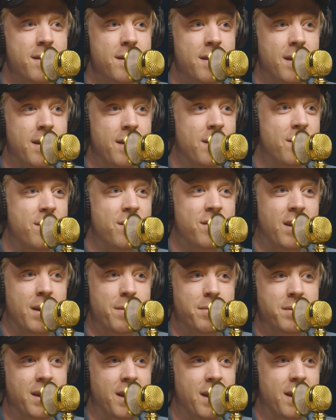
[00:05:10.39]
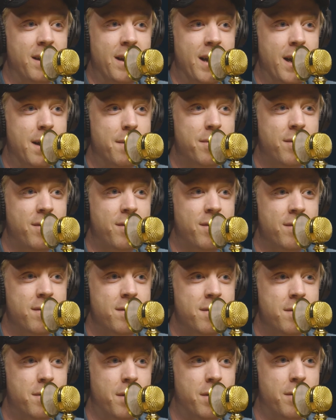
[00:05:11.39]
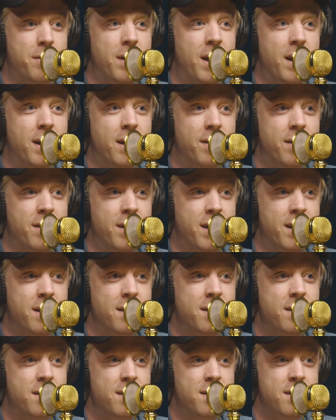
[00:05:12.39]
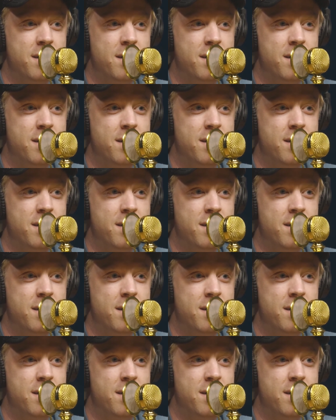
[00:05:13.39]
and they just keep taking naps with a rock in their hand.